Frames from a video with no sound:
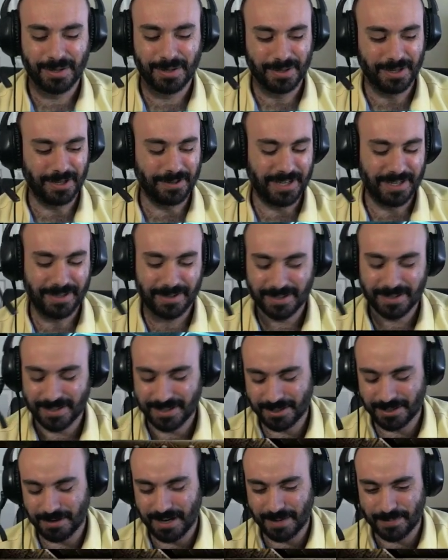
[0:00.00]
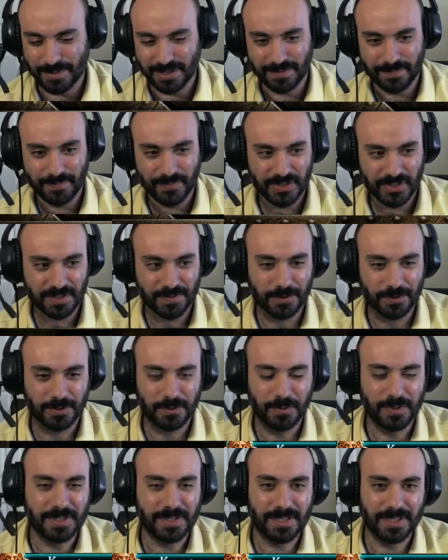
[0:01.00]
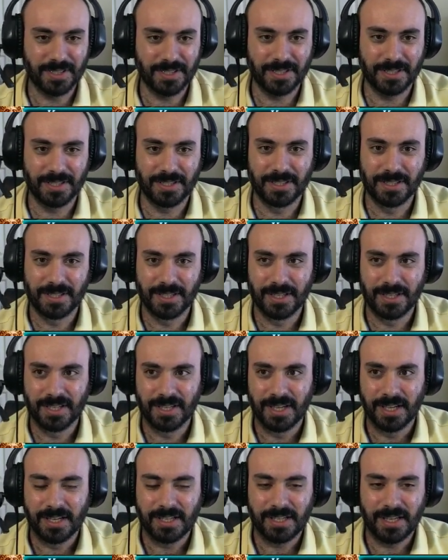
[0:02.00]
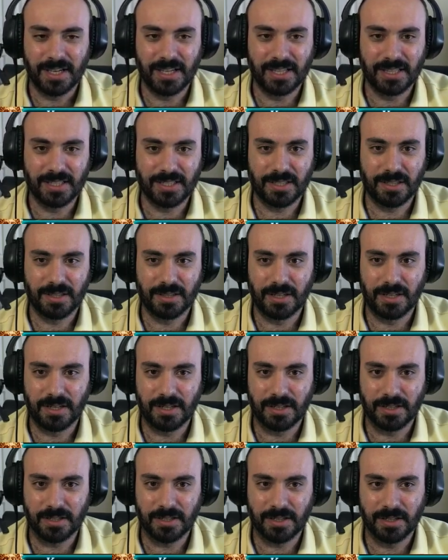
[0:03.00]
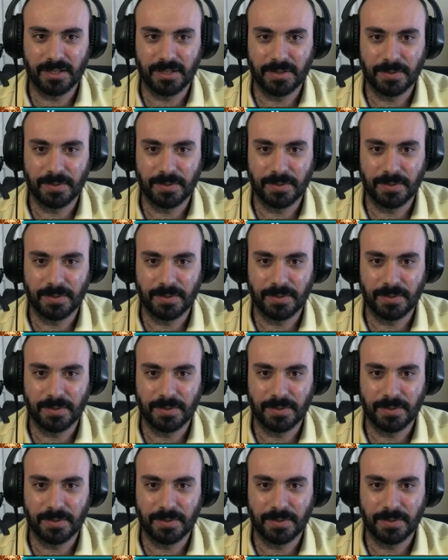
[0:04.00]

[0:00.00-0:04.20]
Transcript: All right, strap in. This first one's a little long.